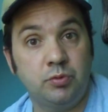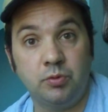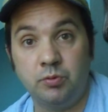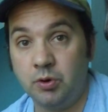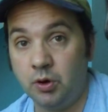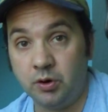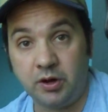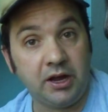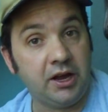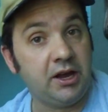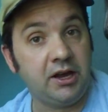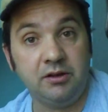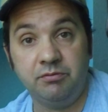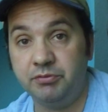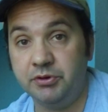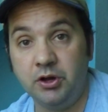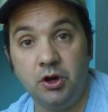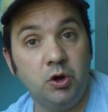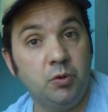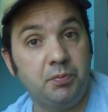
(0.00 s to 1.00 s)
Okay,
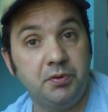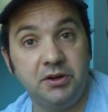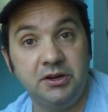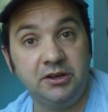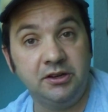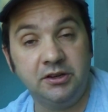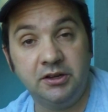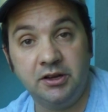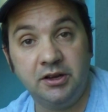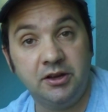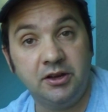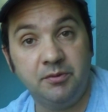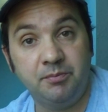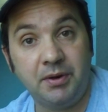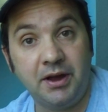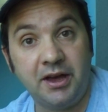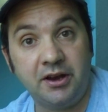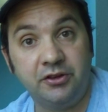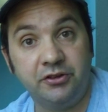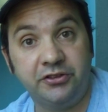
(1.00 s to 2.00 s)
the opening
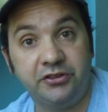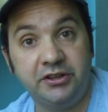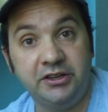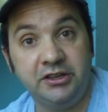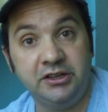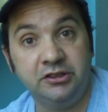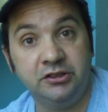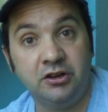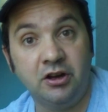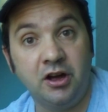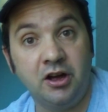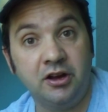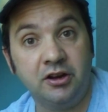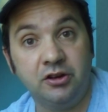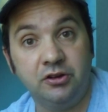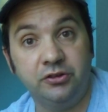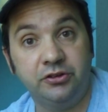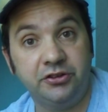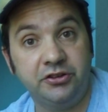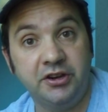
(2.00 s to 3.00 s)
battle scene in
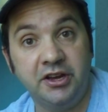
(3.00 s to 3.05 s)
Lagos,